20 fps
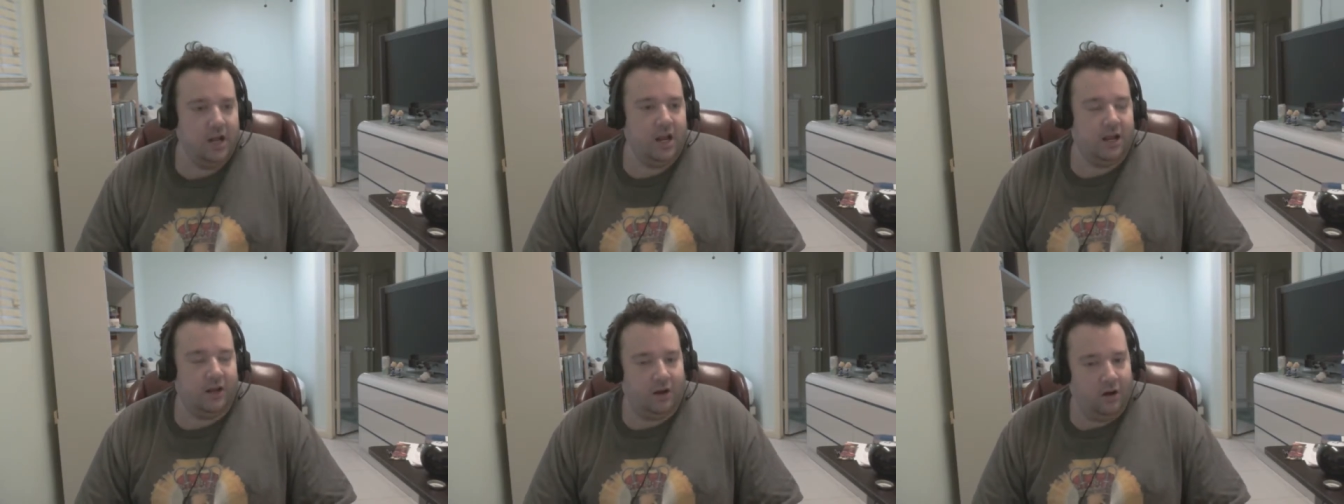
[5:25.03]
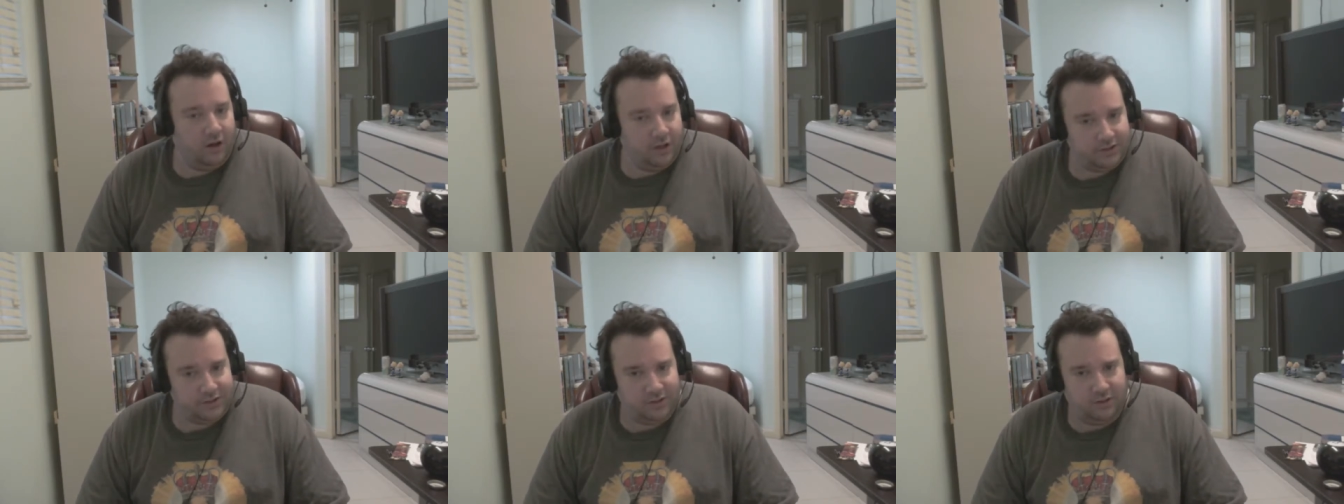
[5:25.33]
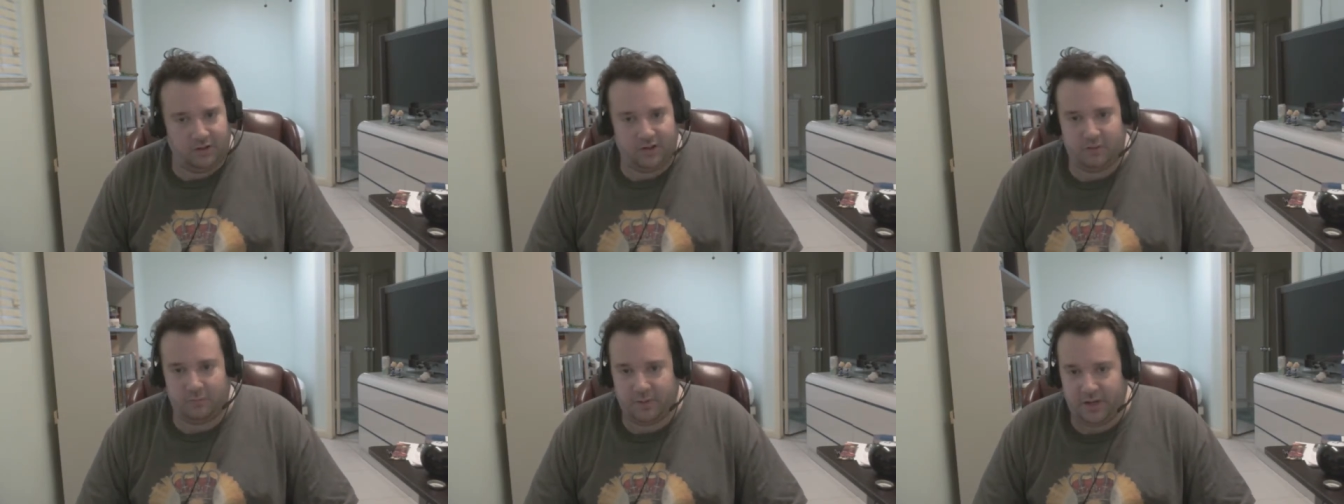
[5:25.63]
it also
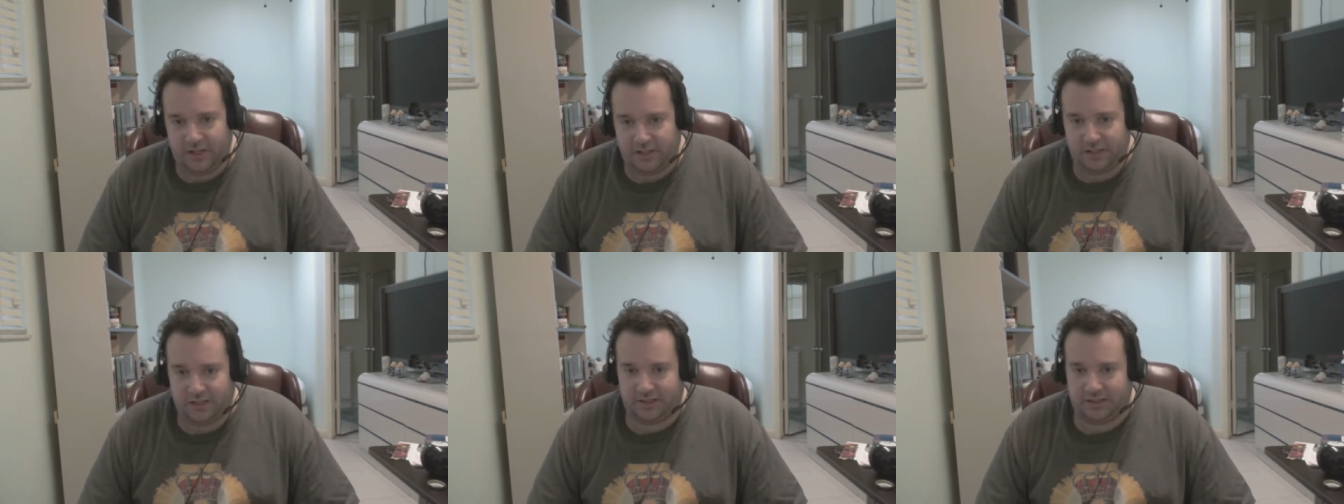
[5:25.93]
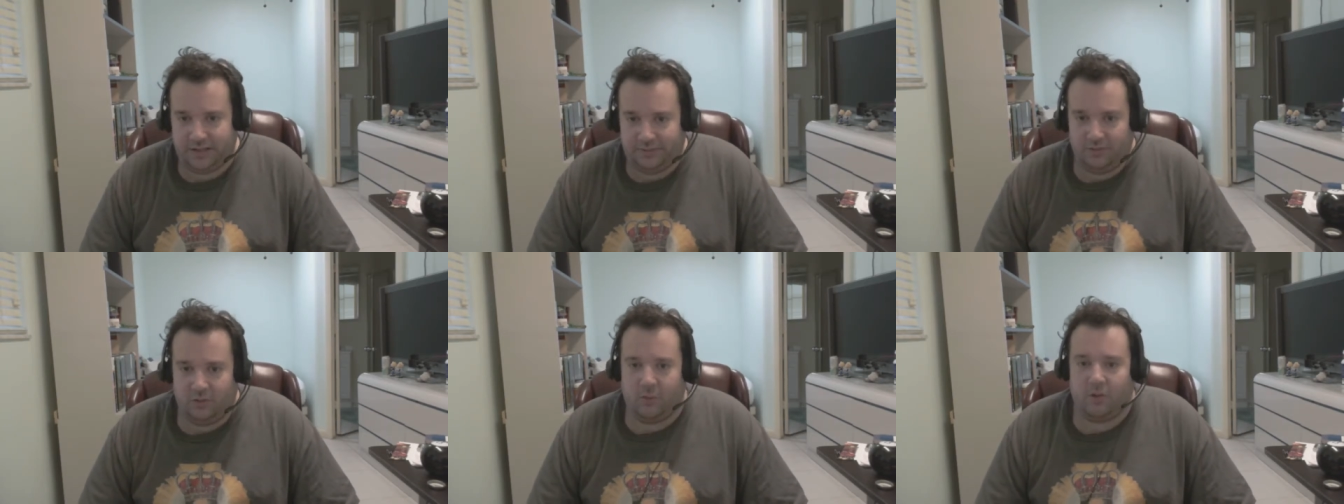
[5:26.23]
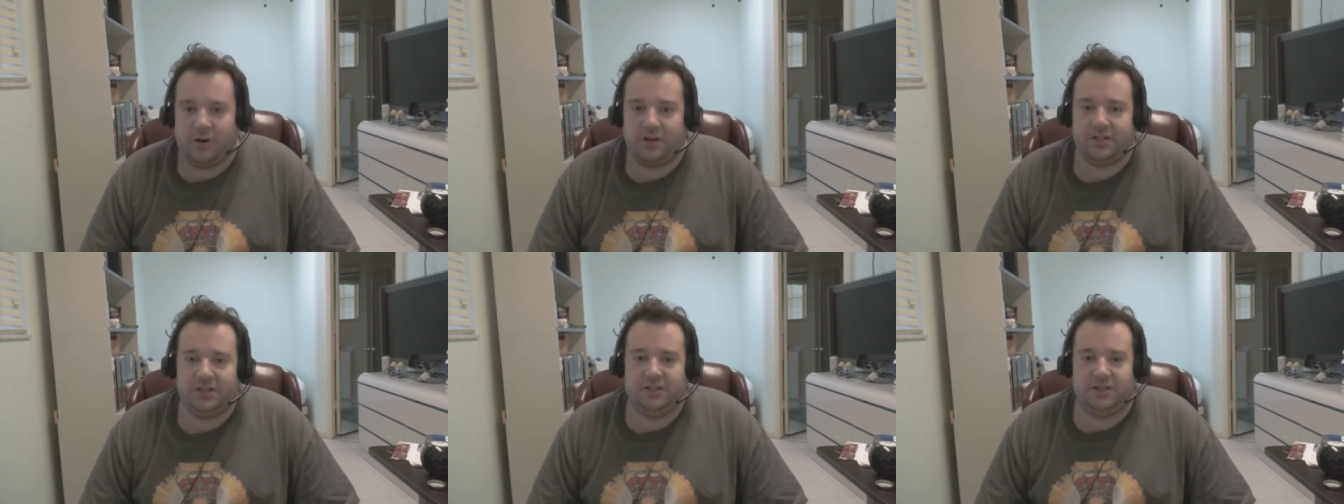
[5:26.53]
on the basic level
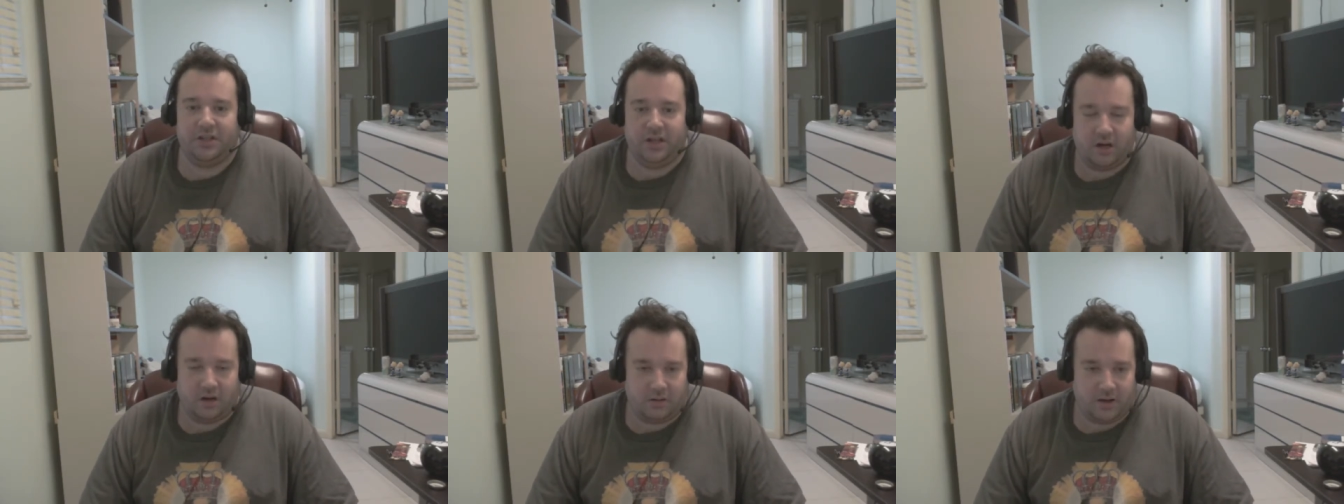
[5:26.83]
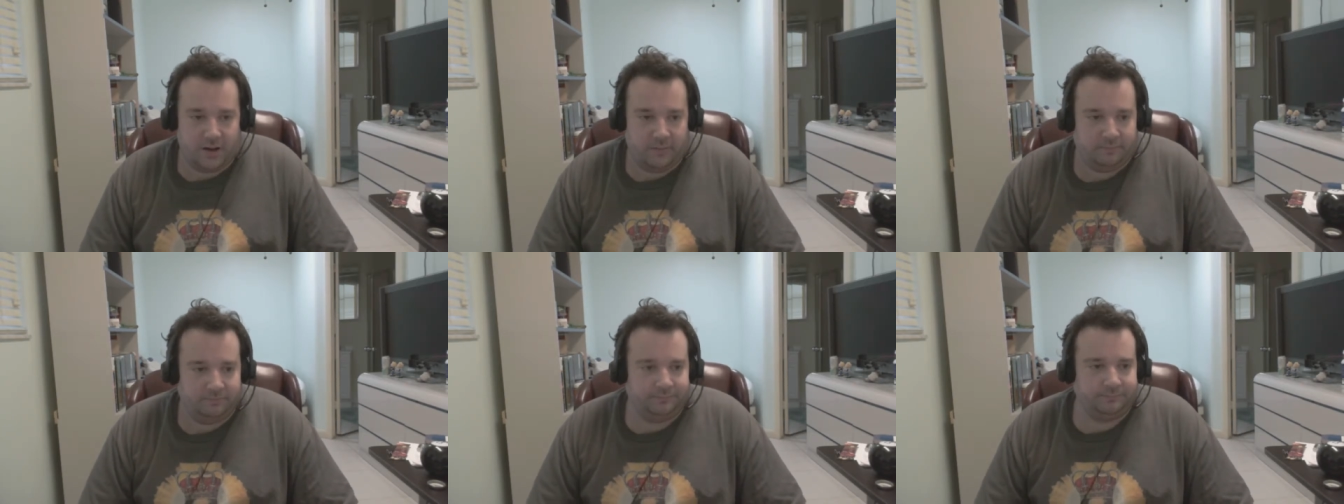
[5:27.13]
works as DRM.